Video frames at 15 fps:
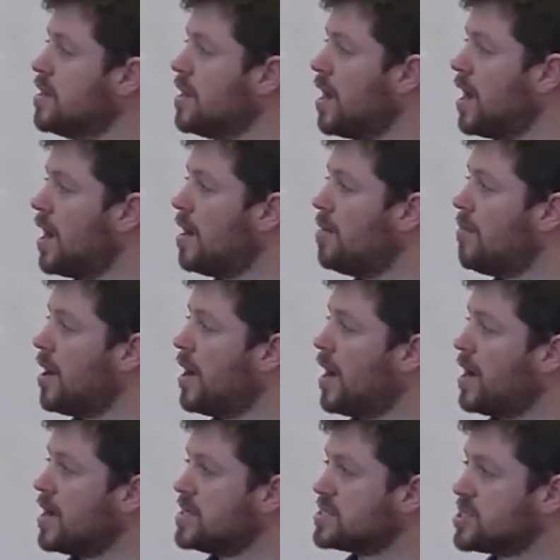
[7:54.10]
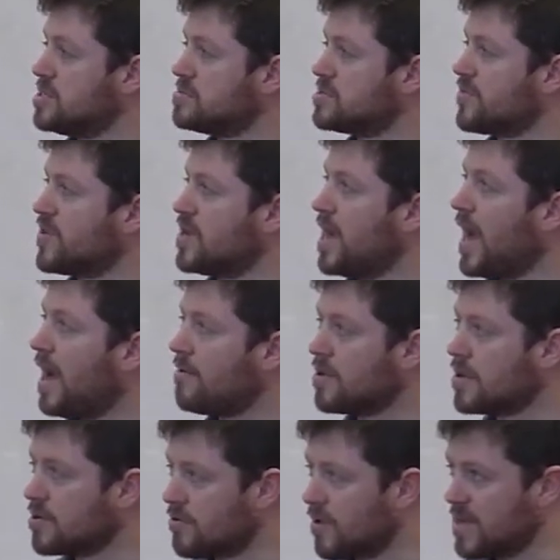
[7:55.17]
And in terms of
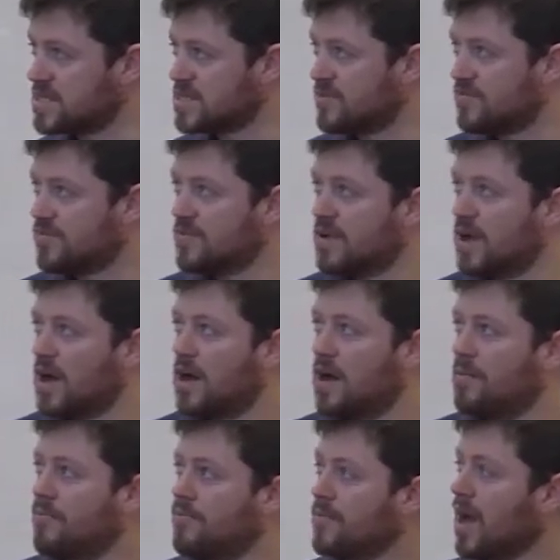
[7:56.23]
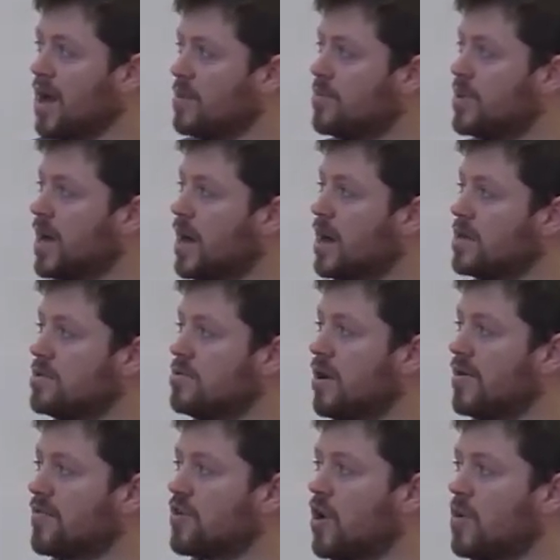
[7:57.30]
inherent creative IPR, you
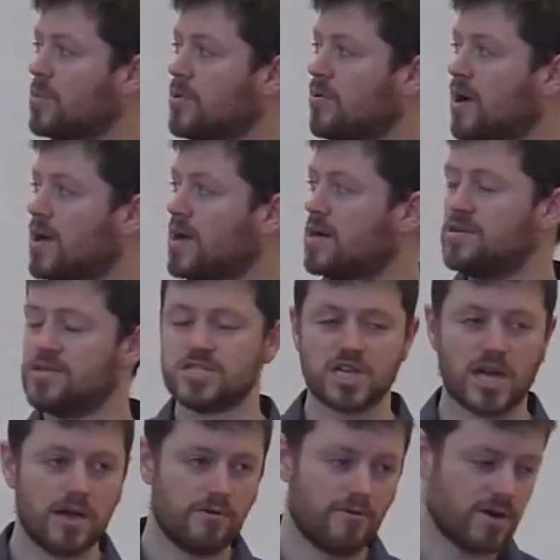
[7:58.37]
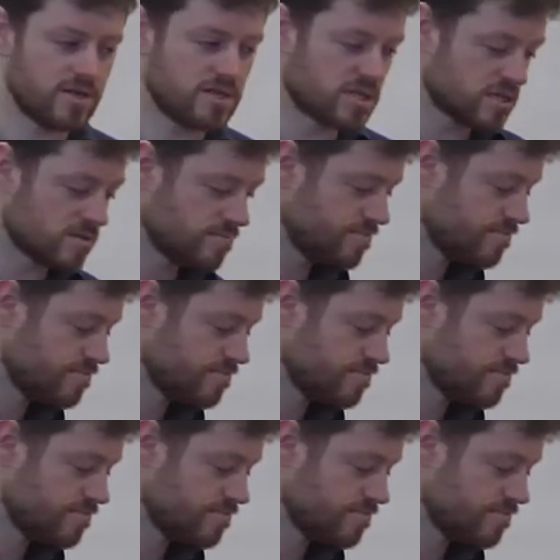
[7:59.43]
have copyright and design rights.